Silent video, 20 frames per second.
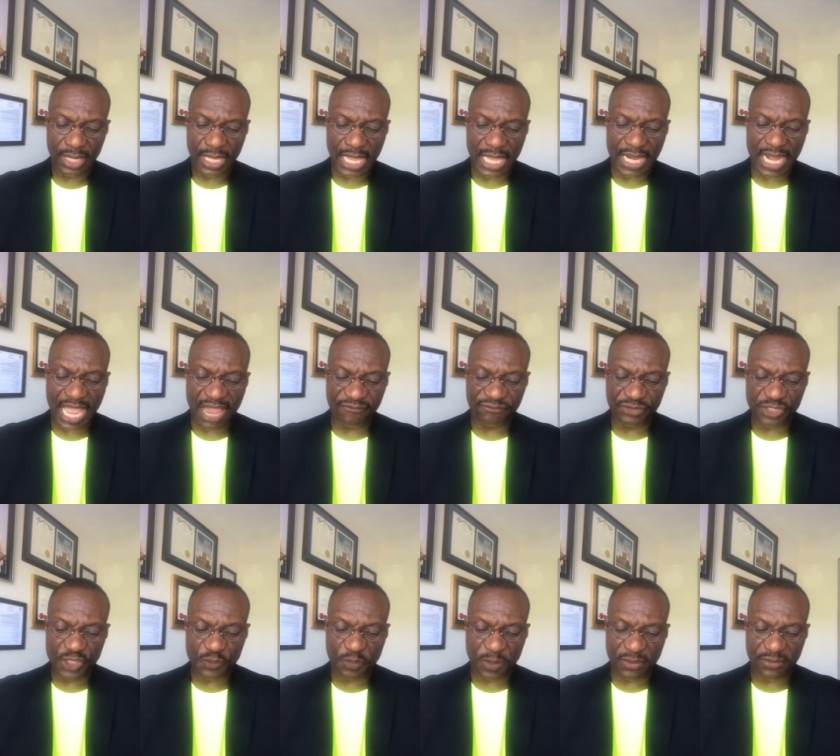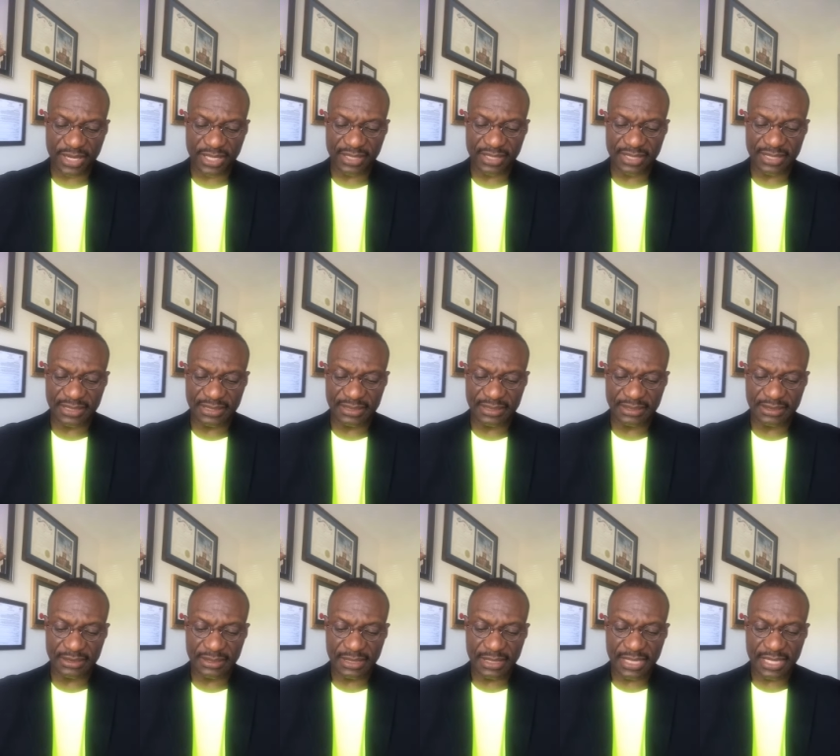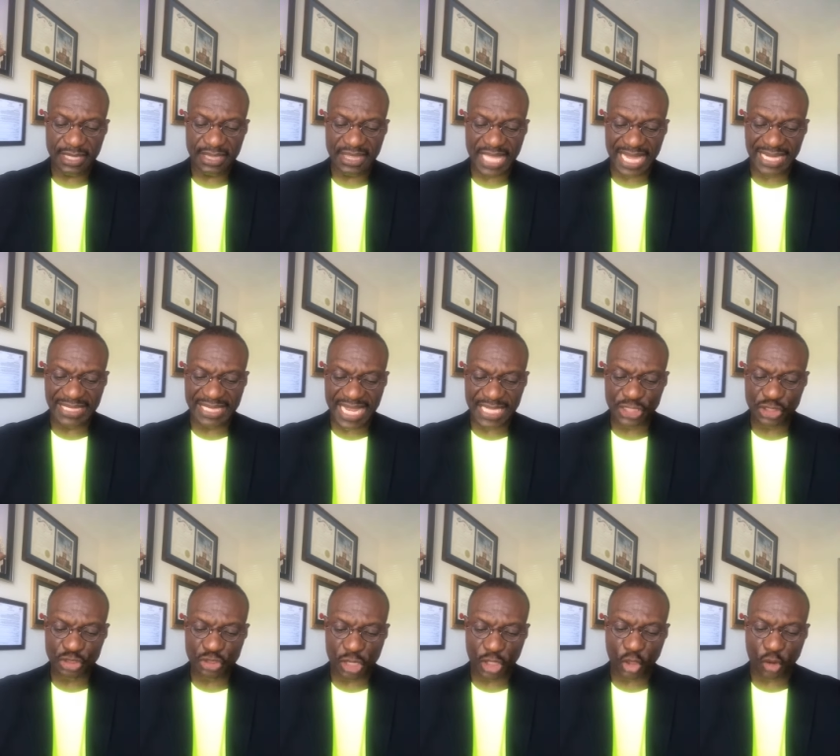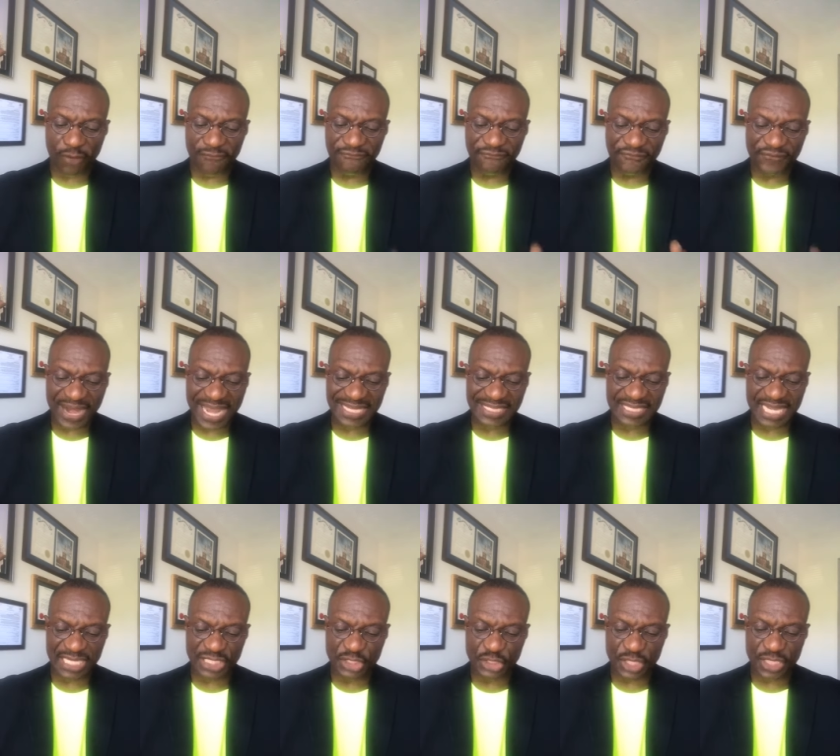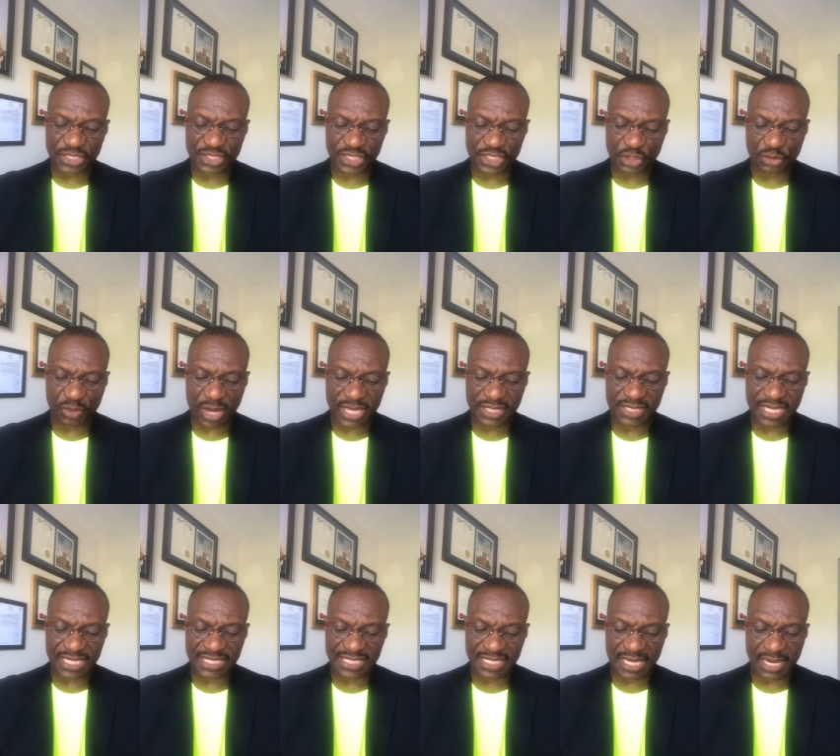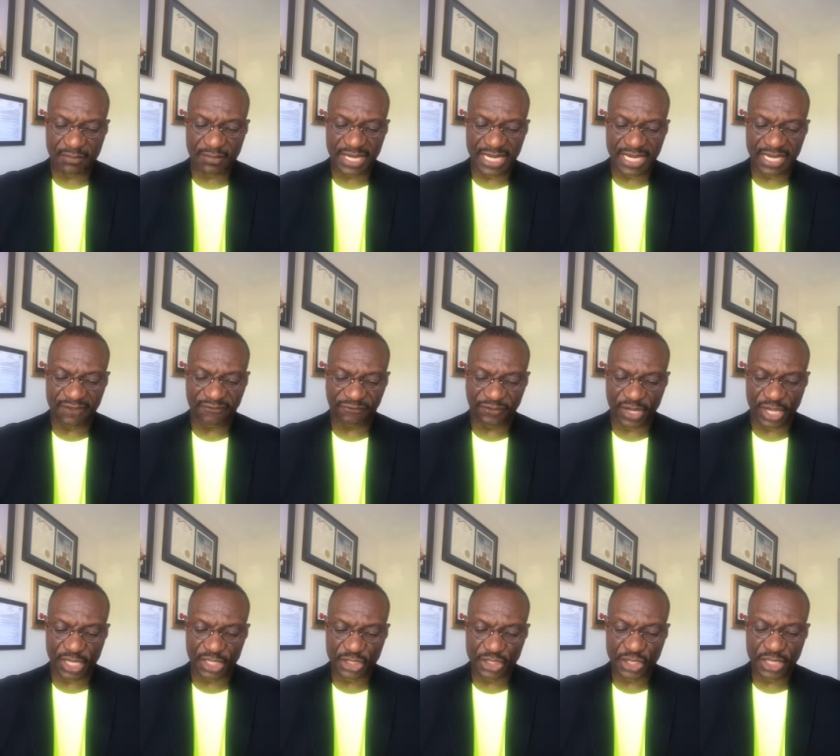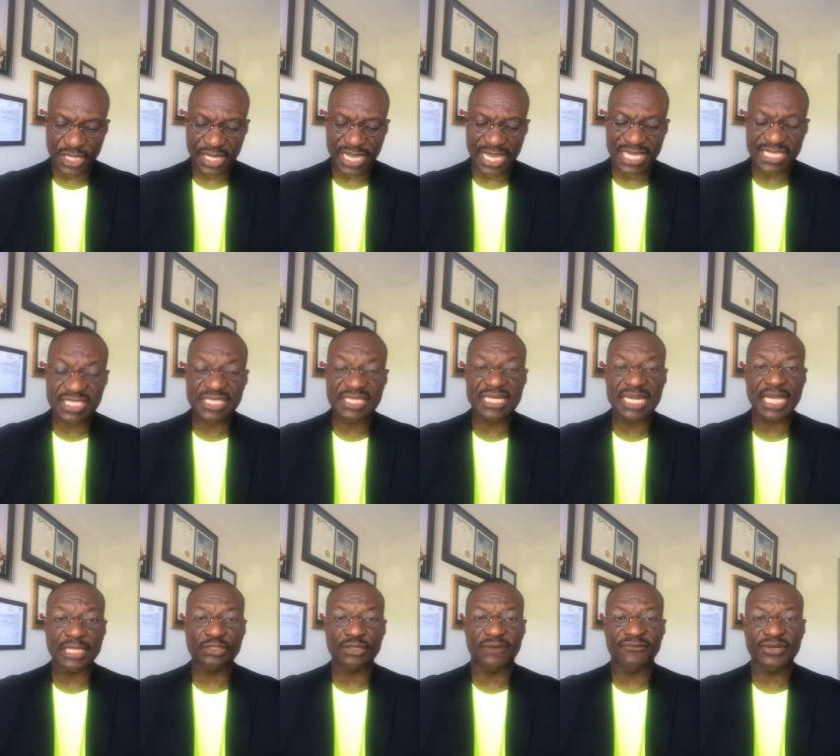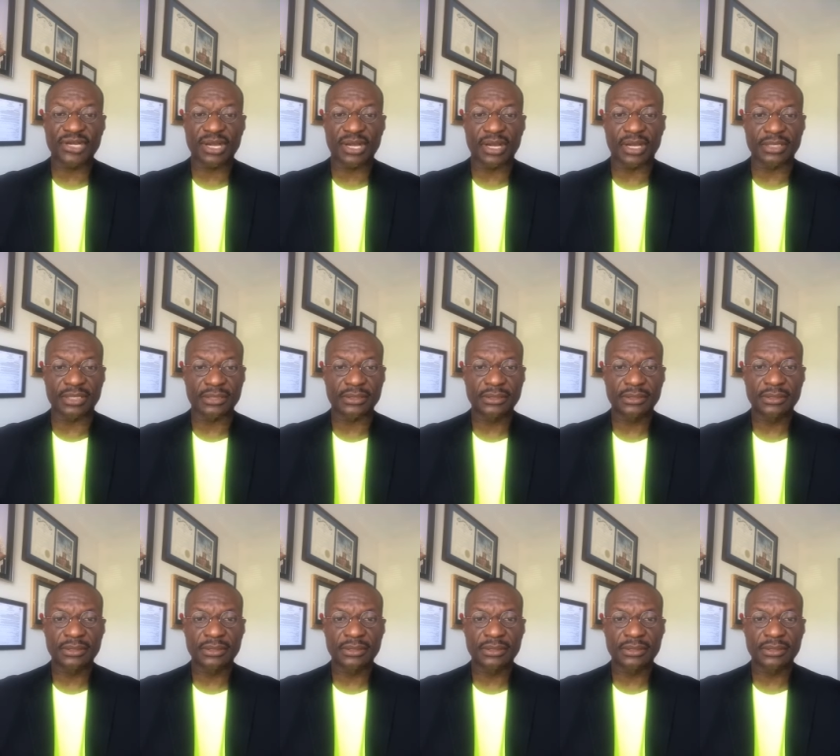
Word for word: And every spirit that does not confess that Jesus Christ has come in the flesh is not of God.